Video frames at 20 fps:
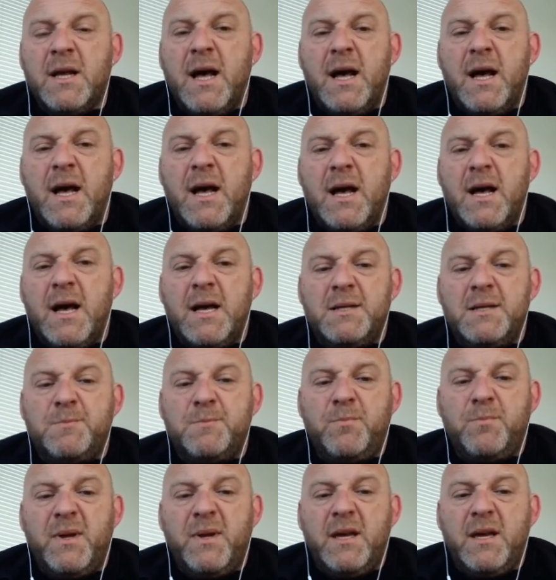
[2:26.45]
uh, is
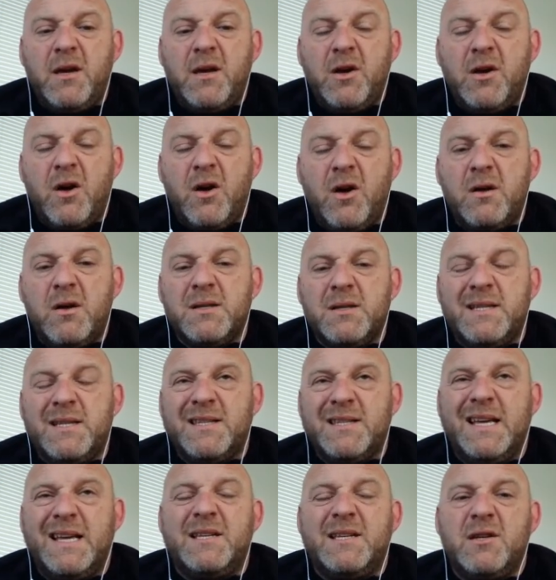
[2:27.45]
because it
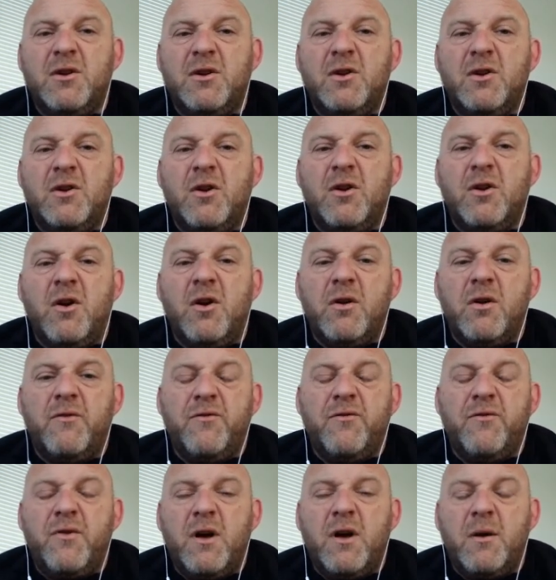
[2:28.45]
takes a lot of
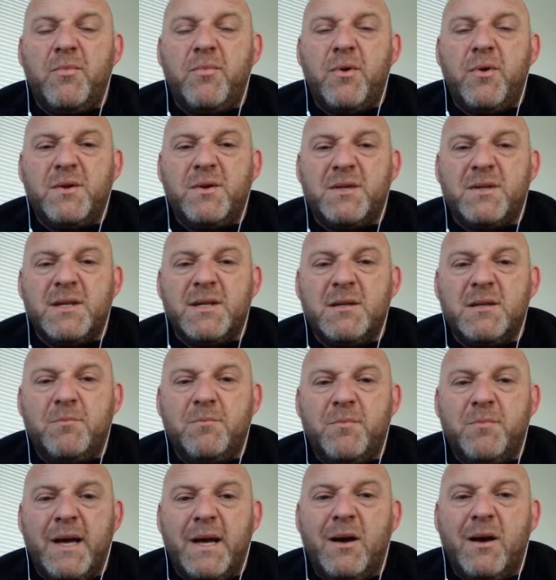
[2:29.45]
uh, processing
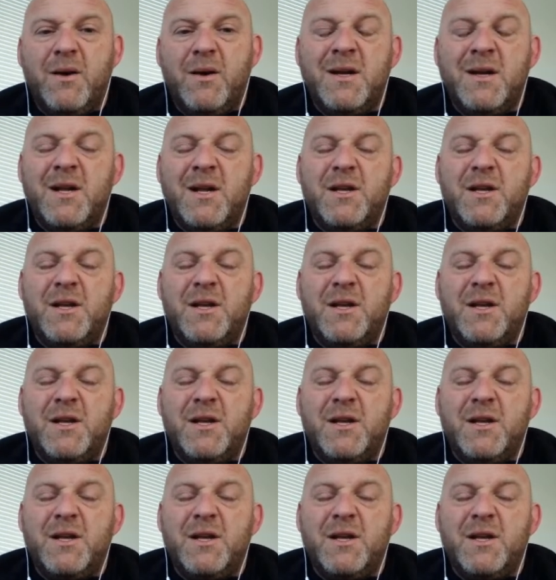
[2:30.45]
power